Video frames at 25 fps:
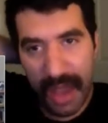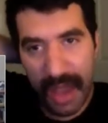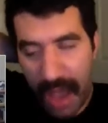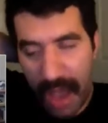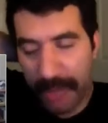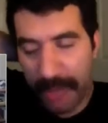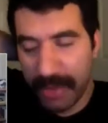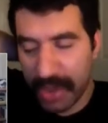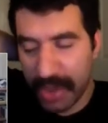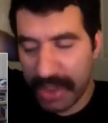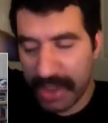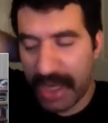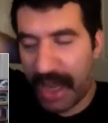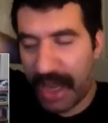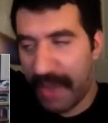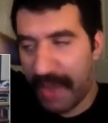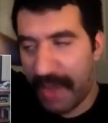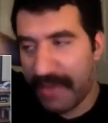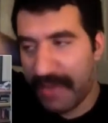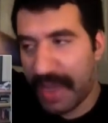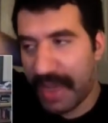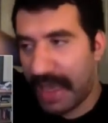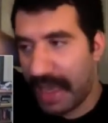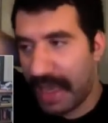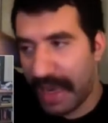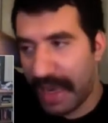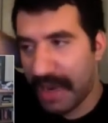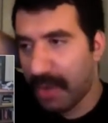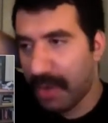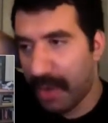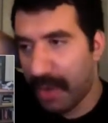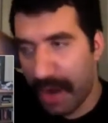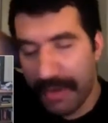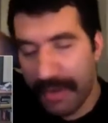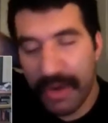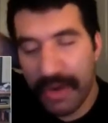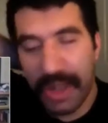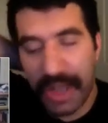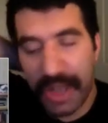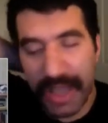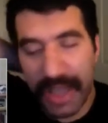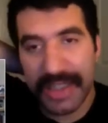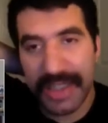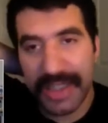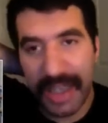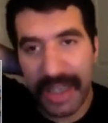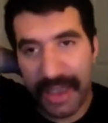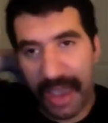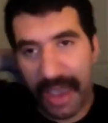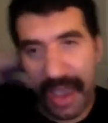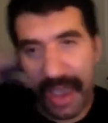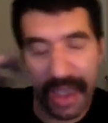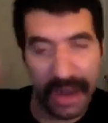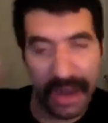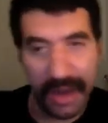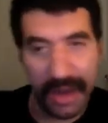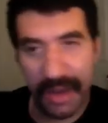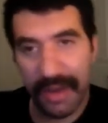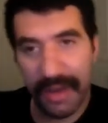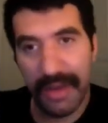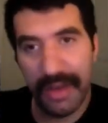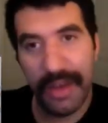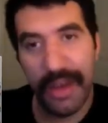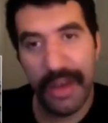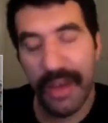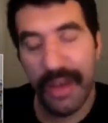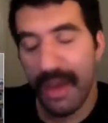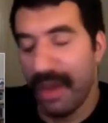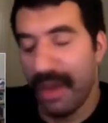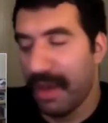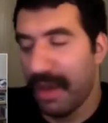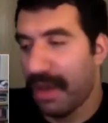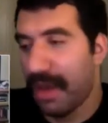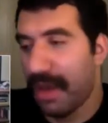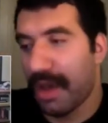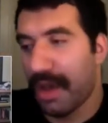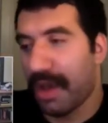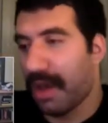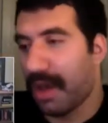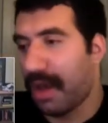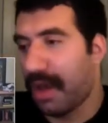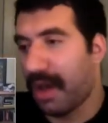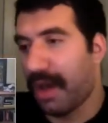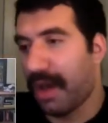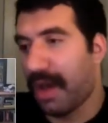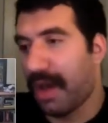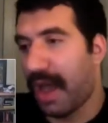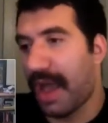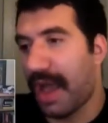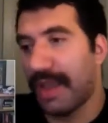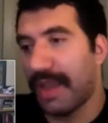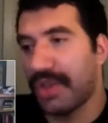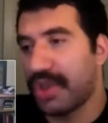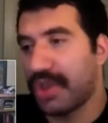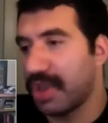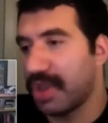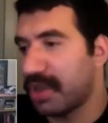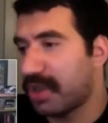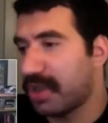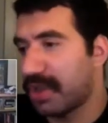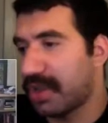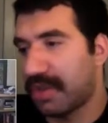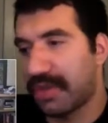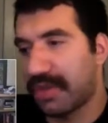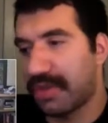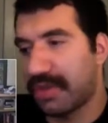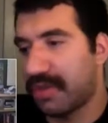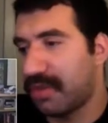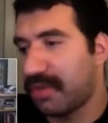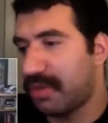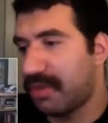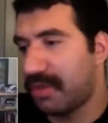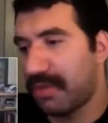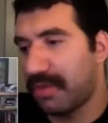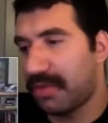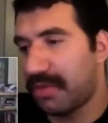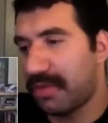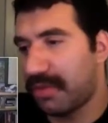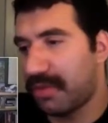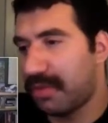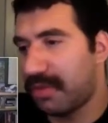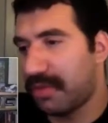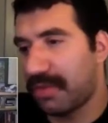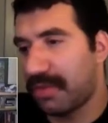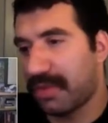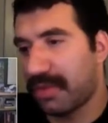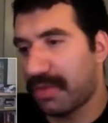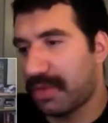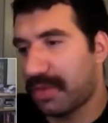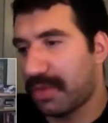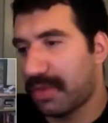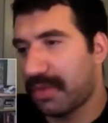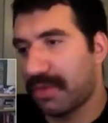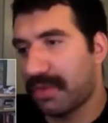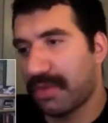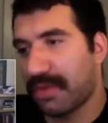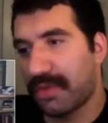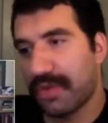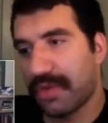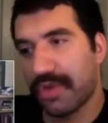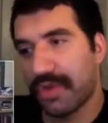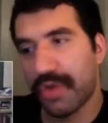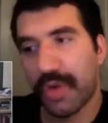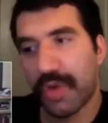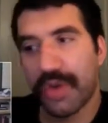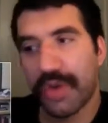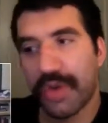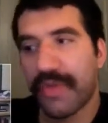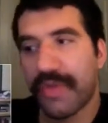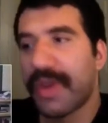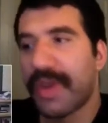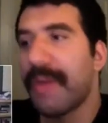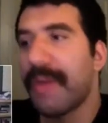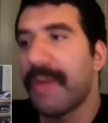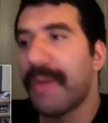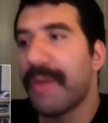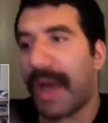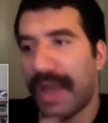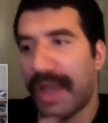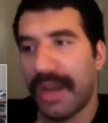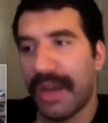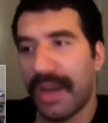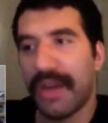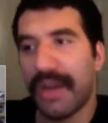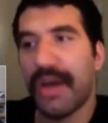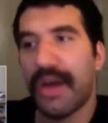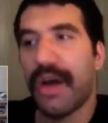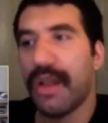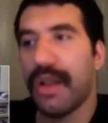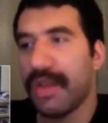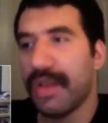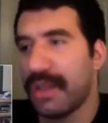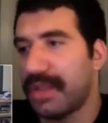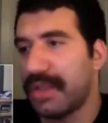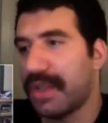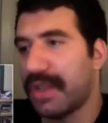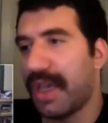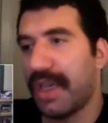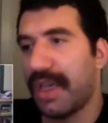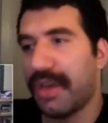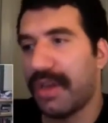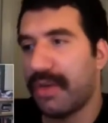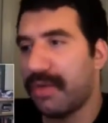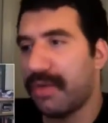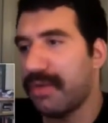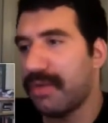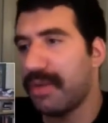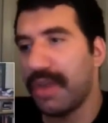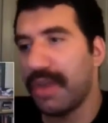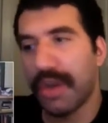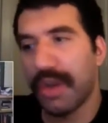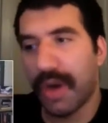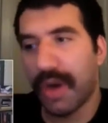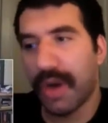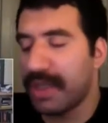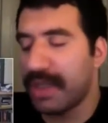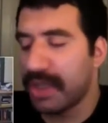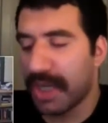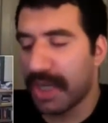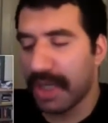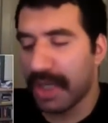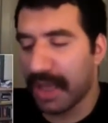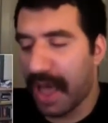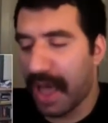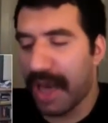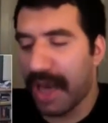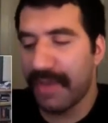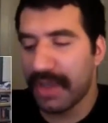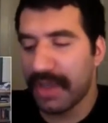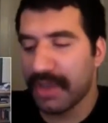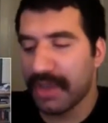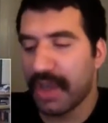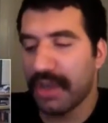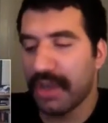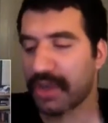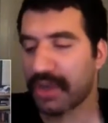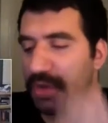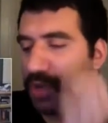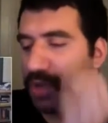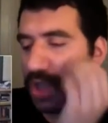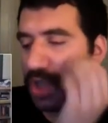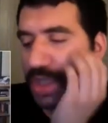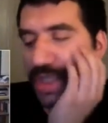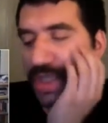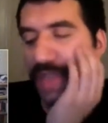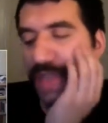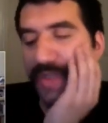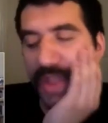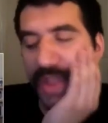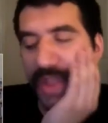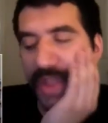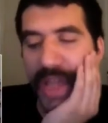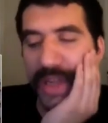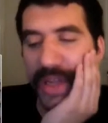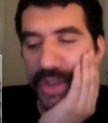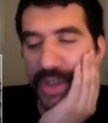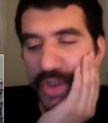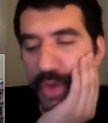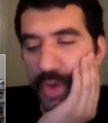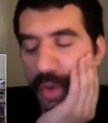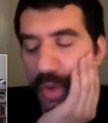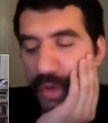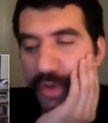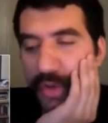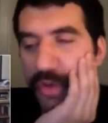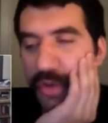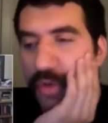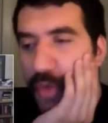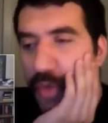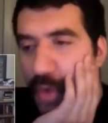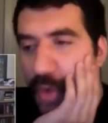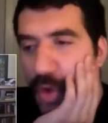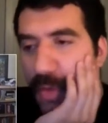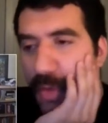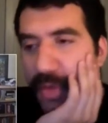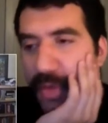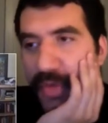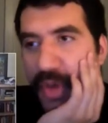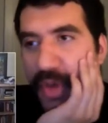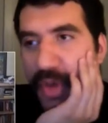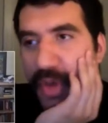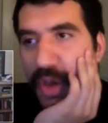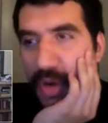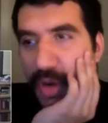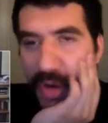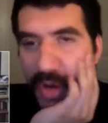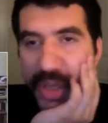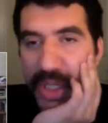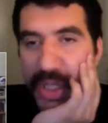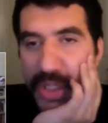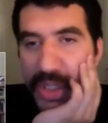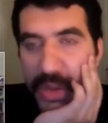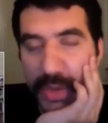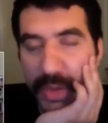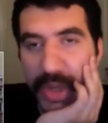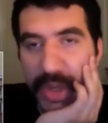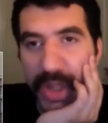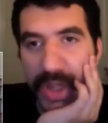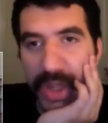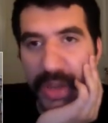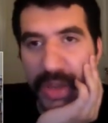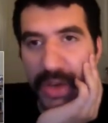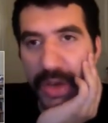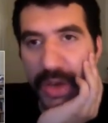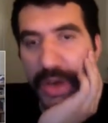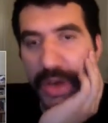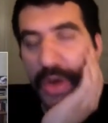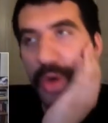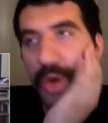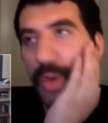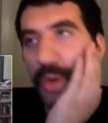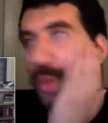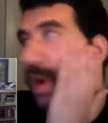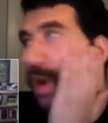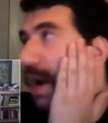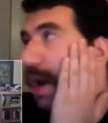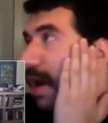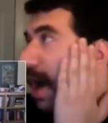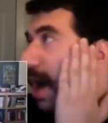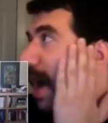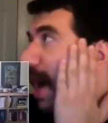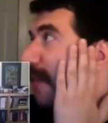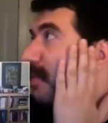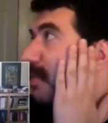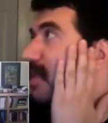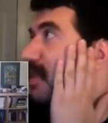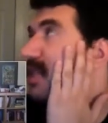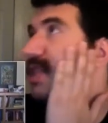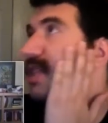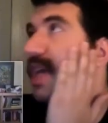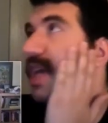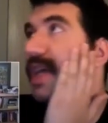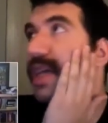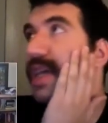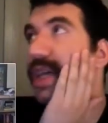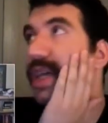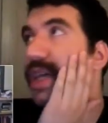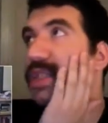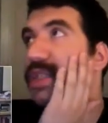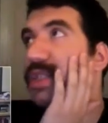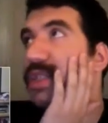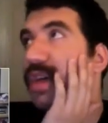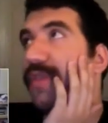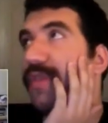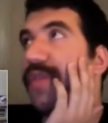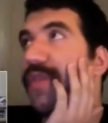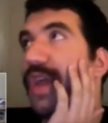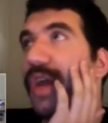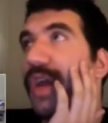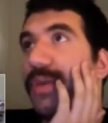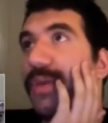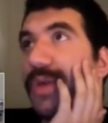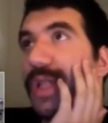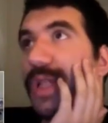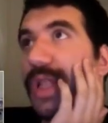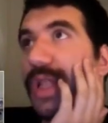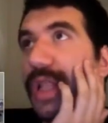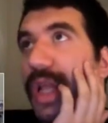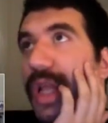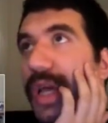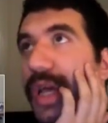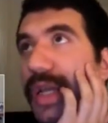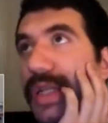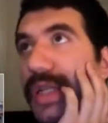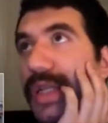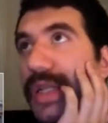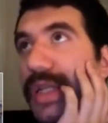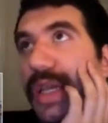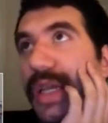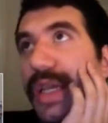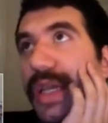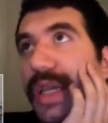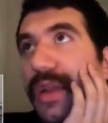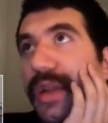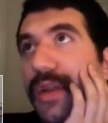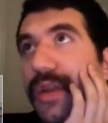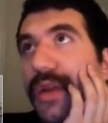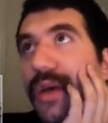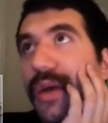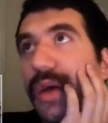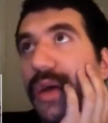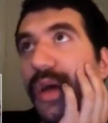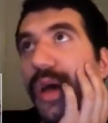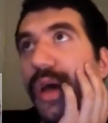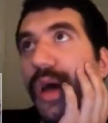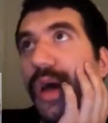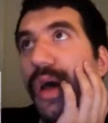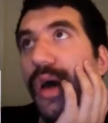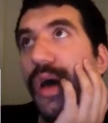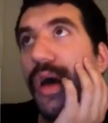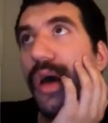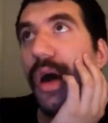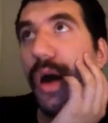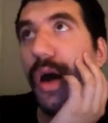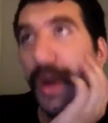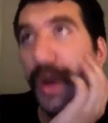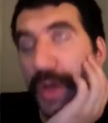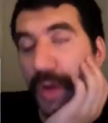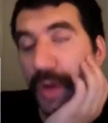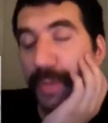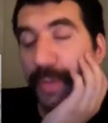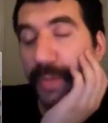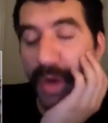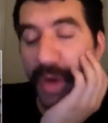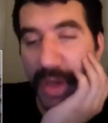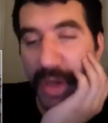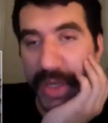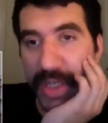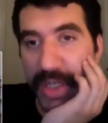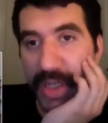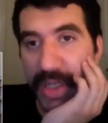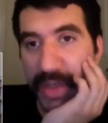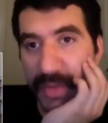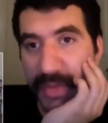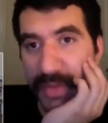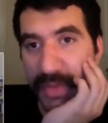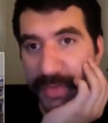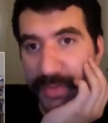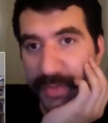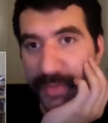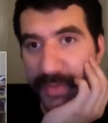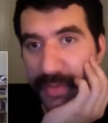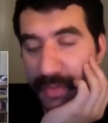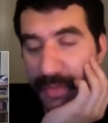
I'm just going to have to get into whatever classes I can uh, and just sort of combine it all and take, you know, I, a lot of it is also just even that is sort of a form of curation, really, where I was taking stuff that I really liked in audio production.